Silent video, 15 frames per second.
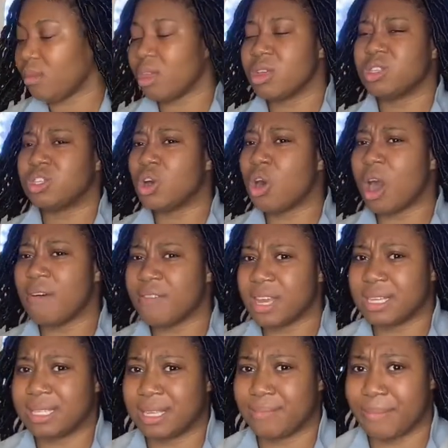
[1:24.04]
So
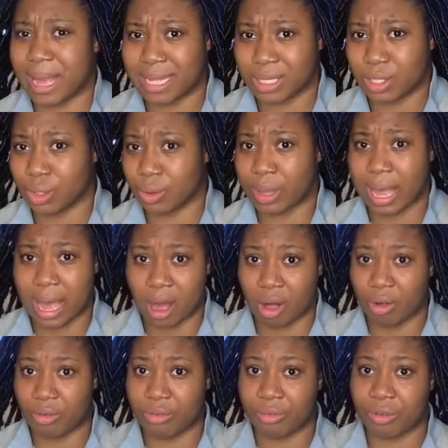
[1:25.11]
obviously mental
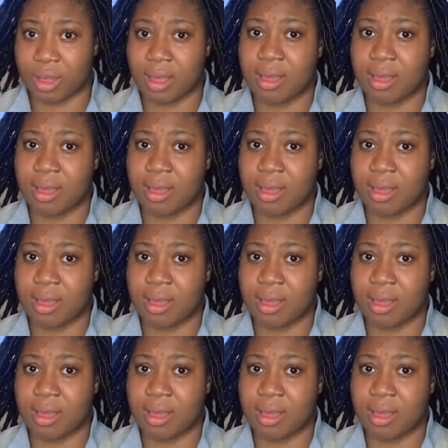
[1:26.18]
health,